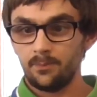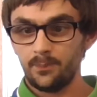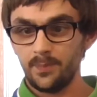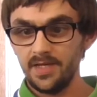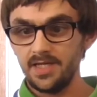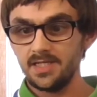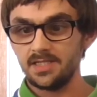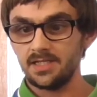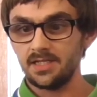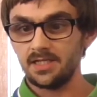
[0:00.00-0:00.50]

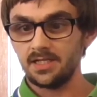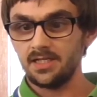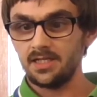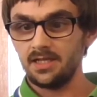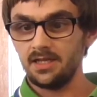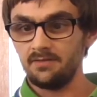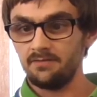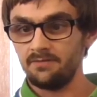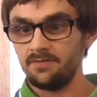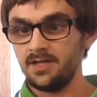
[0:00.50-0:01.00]
Basically,
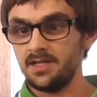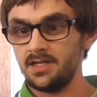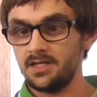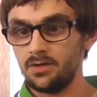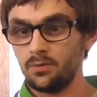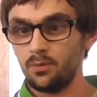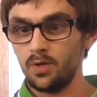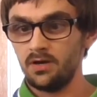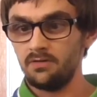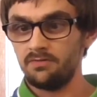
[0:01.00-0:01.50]
in
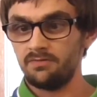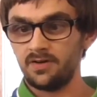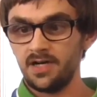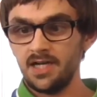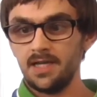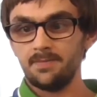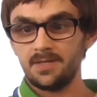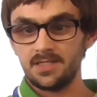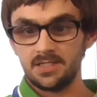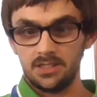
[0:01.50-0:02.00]
video, when a
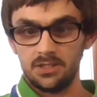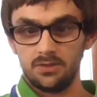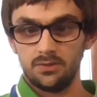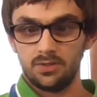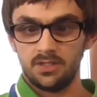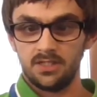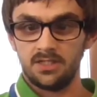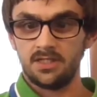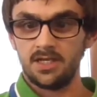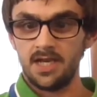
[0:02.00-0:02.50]
frame is
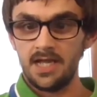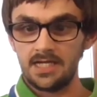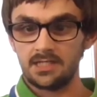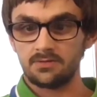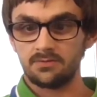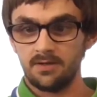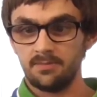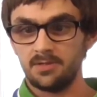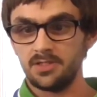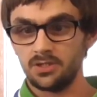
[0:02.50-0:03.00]
loaded, the
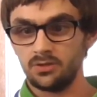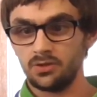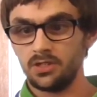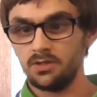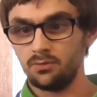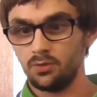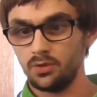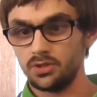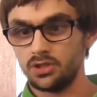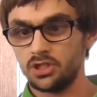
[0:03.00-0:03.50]
next frame is
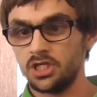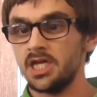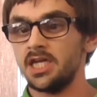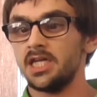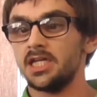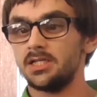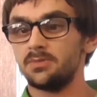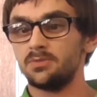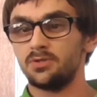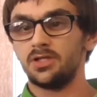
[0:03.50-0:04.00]
only what
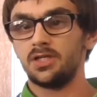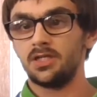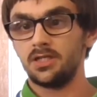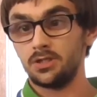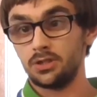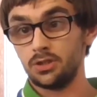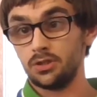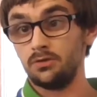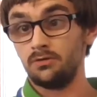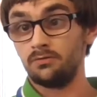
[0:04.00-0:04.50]
changed between
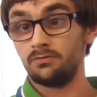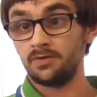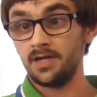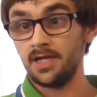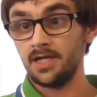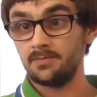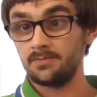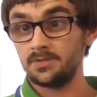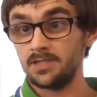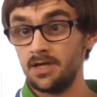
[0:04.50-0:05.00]
the 2
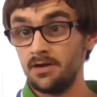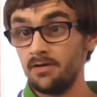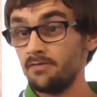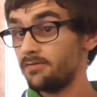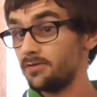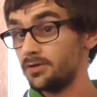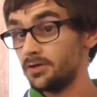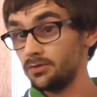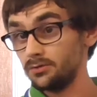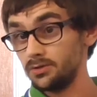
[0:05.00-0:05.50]
frames. Now
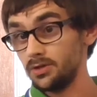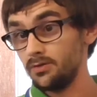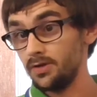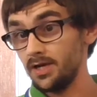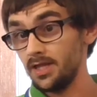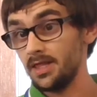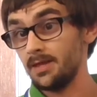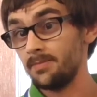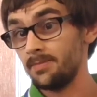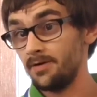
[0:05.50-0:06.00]
if you don't know
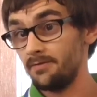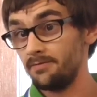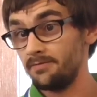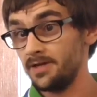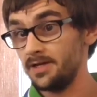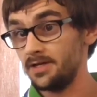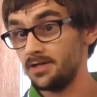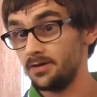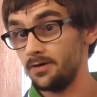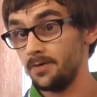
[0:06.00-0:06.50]
anything about
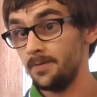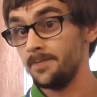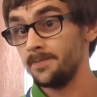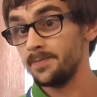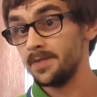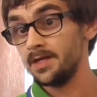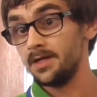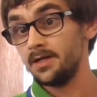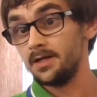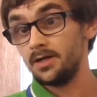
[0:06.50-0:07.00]
video
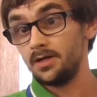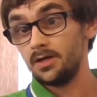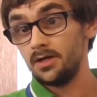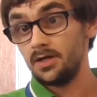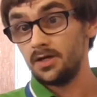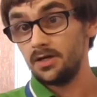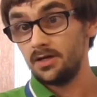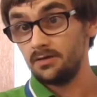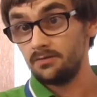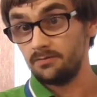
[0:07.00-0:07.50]

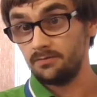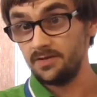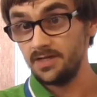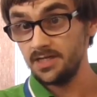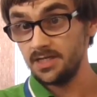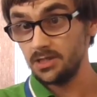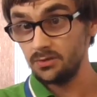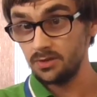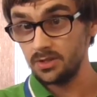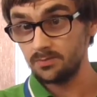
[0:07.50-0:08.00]

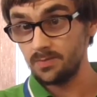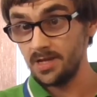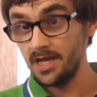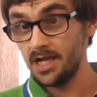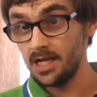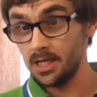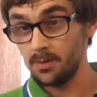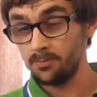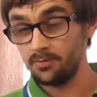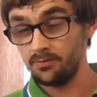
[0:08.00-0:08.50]
is
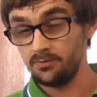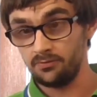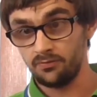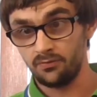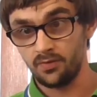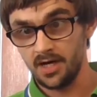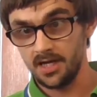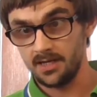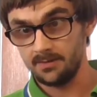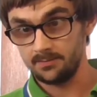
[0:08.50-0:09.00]
made up of
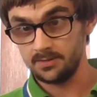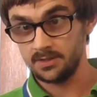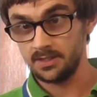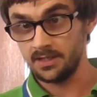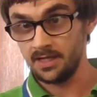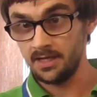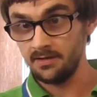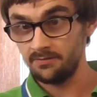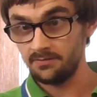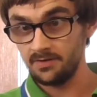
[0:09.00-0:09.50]
frames,
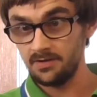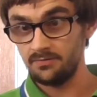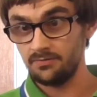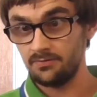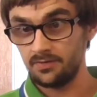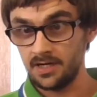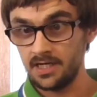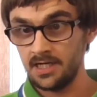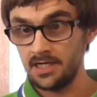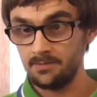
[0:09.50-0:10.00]
and every
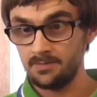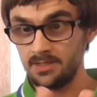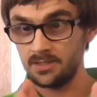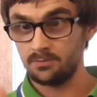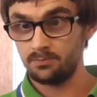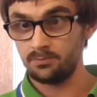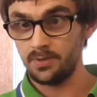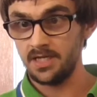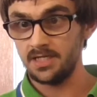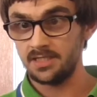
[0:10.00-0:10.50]
frame is
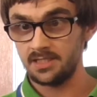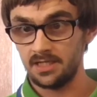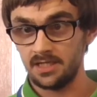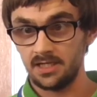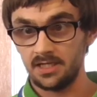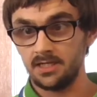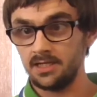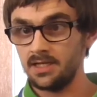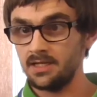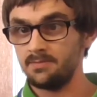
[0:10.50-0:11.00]

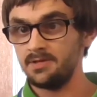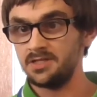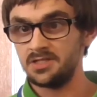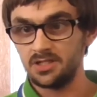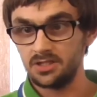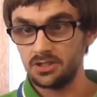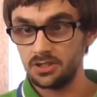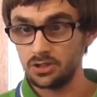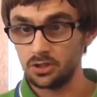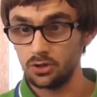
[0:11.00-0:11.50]
basically an image
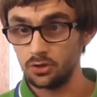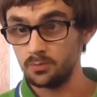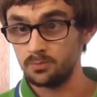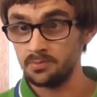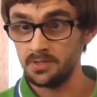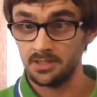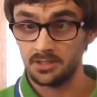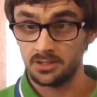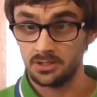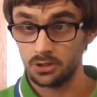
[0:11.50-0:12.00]
that just goes
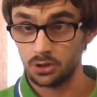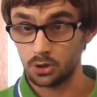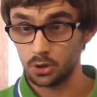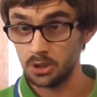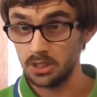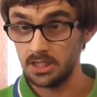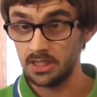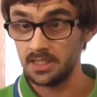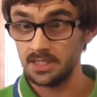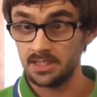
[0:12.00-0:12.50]
past your
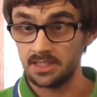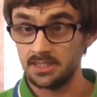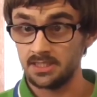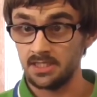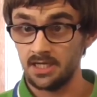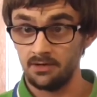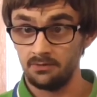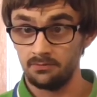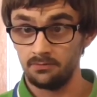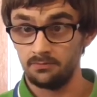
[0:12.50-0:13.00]
screen. This
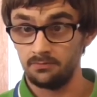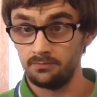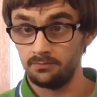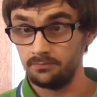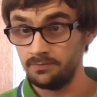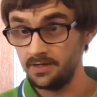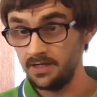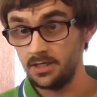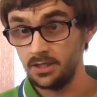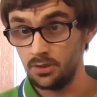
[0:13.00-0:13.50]
is how
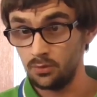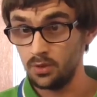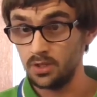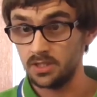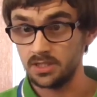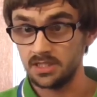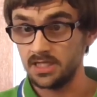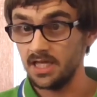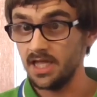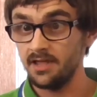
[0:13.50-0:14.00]
video
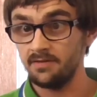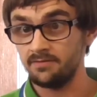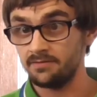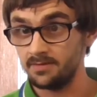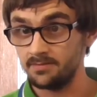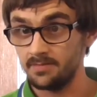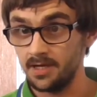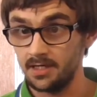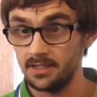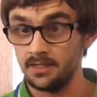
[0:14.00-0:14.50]
works in
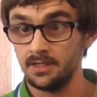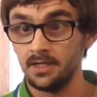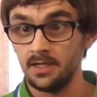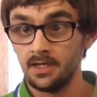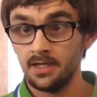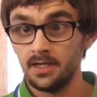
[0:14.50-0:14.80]
every manner.